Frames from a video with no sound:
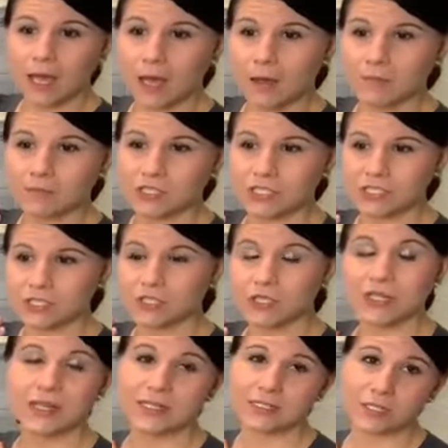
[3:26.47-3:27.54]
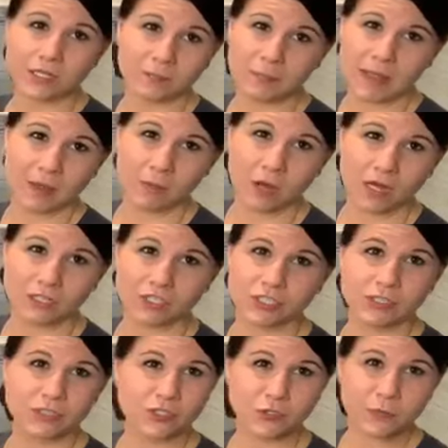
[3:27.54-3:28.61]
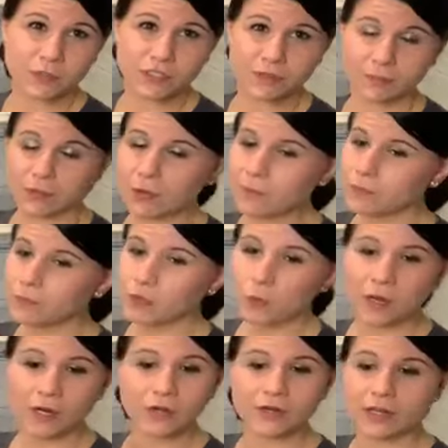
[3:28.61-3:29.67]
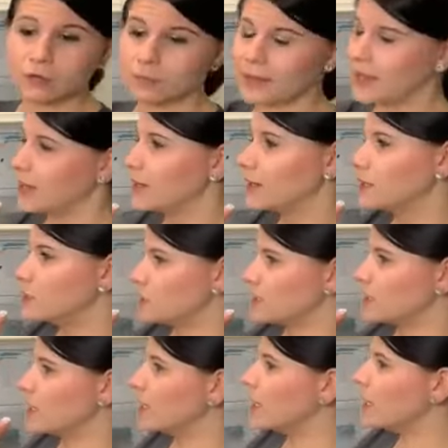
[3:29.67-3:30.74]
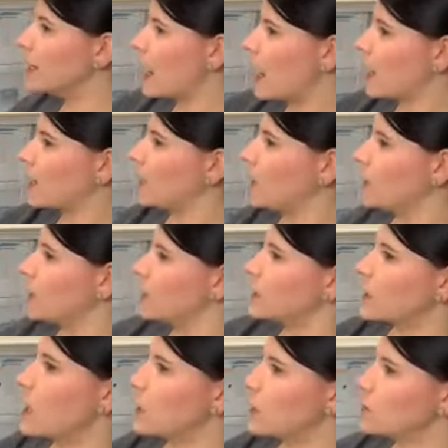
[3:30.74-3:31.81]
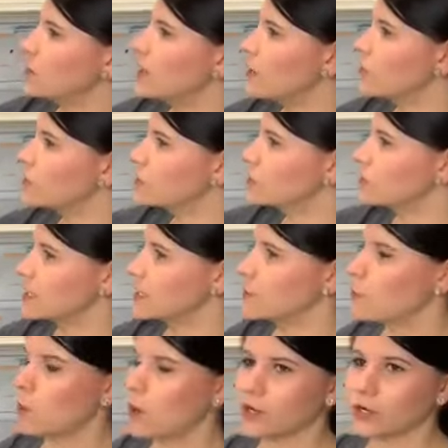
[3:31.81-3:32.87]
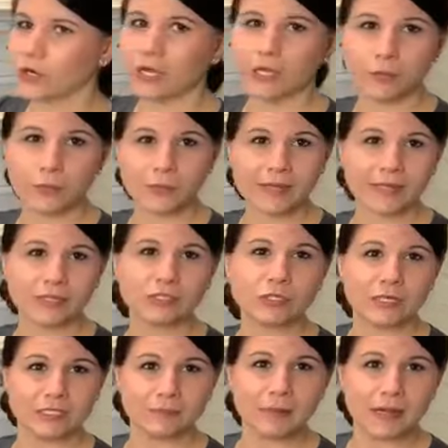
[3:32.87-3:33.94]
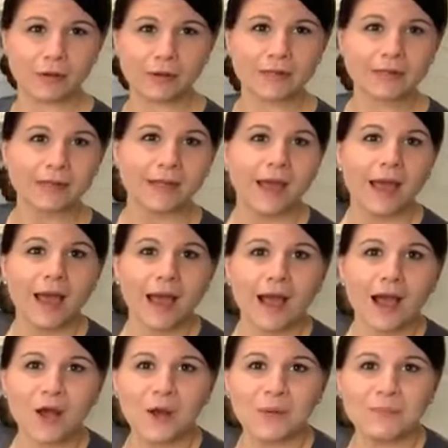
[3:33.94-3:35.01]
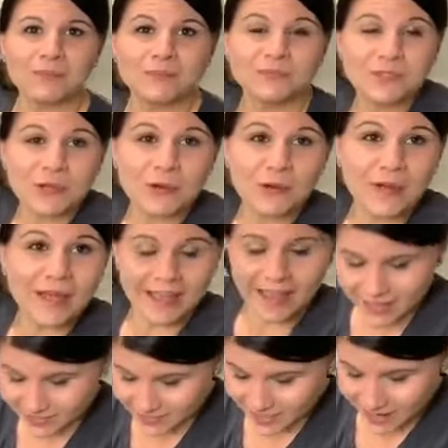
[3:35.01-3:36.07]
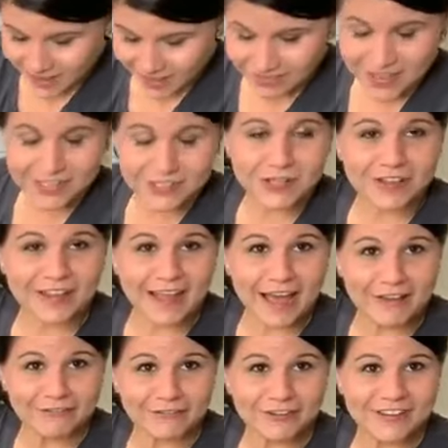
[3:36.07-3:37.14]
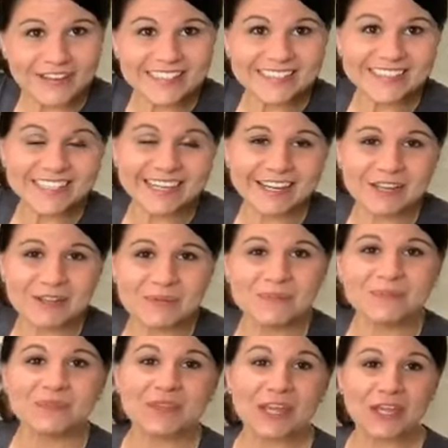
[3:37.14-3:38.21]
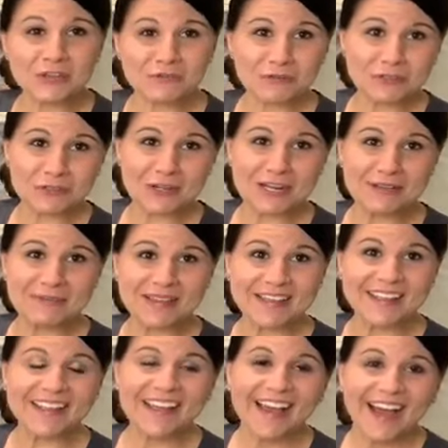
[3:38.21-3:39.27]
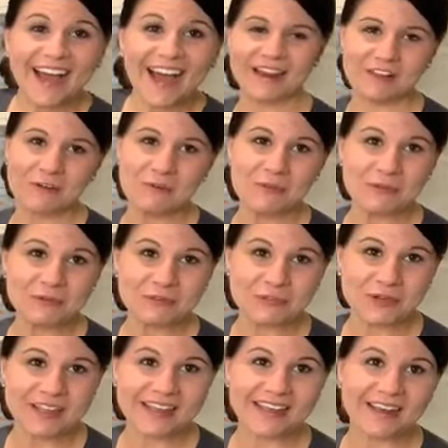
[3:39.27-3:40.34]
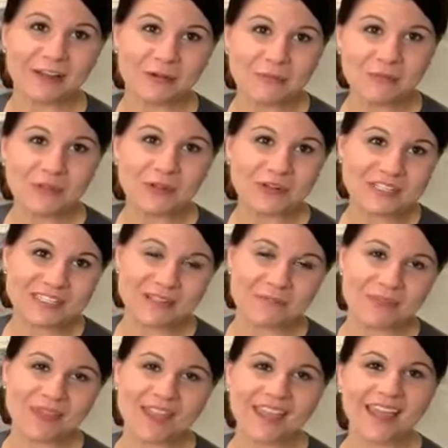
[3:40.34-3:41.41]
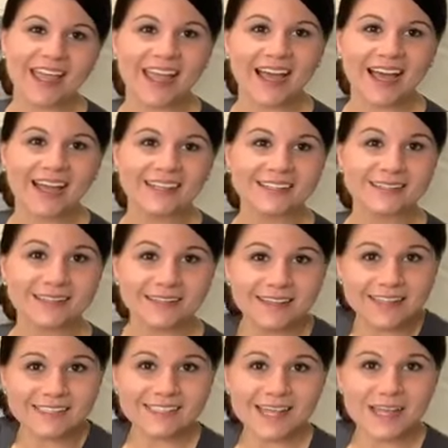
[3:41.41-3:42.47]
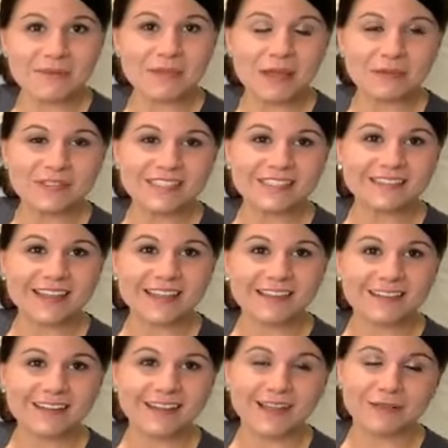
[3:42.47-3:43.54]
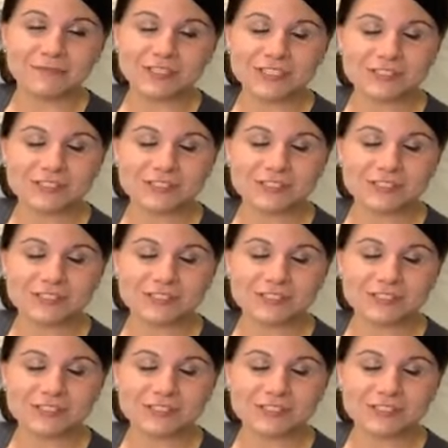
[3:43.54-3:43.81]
and that's called paint wash. Super simple, watered down paint, just to kind of knock the color down so it's like watercolory and transparent. So okay guys, that's all I have for you guys tonight. Thank you for joining me, but I hope you enjoyed it and I hope you learned something, and until next time, I will see you later, and